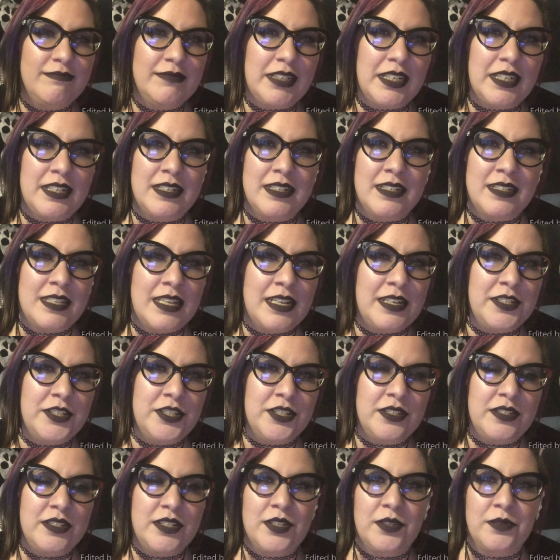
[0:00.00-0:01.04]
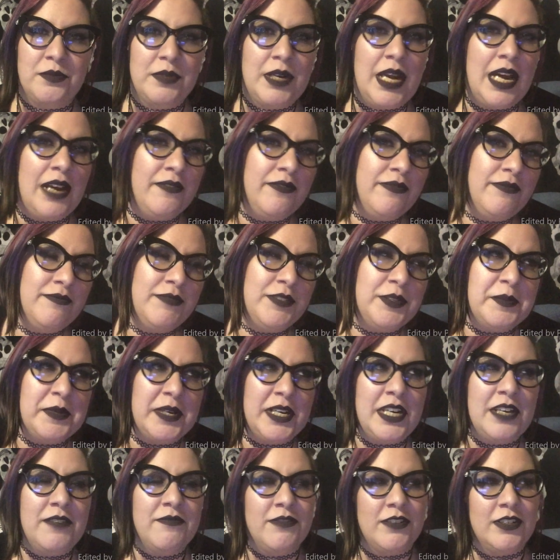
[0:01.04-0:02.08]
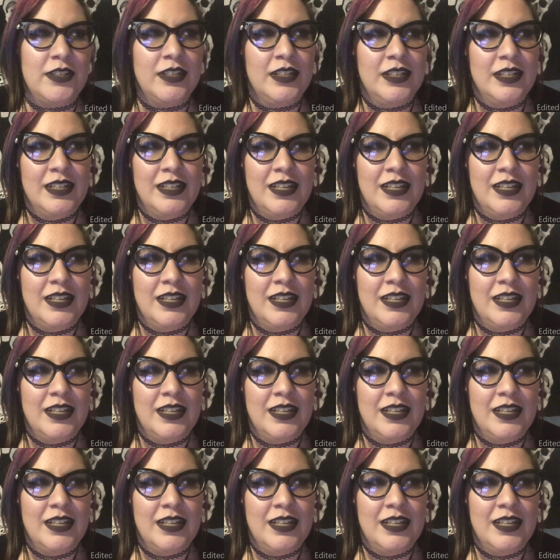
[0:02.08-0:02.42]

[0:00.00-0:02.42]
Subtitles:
because I just don't have the money for